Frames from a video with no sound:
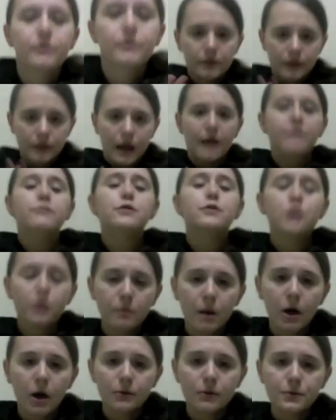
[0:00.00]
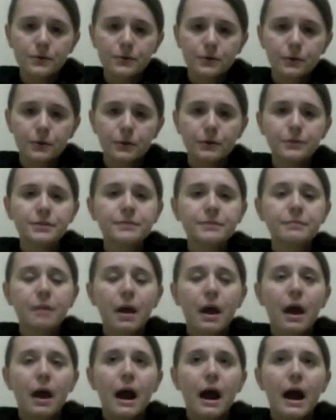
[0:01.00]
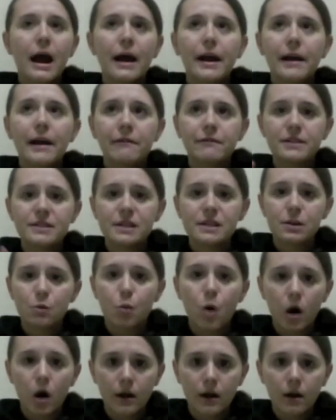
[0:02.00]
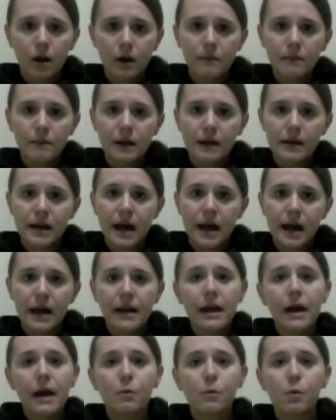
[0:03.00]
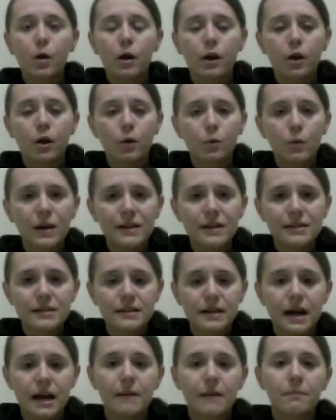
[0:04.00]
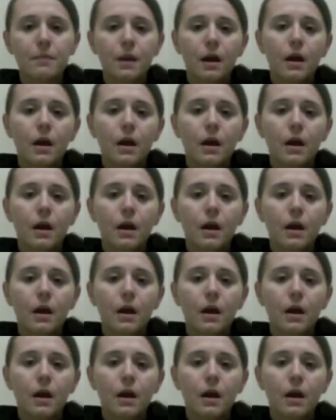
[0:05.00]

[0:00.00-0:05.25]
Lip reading: I have 2 model schools. I visit one on Monday and one on Wednesday.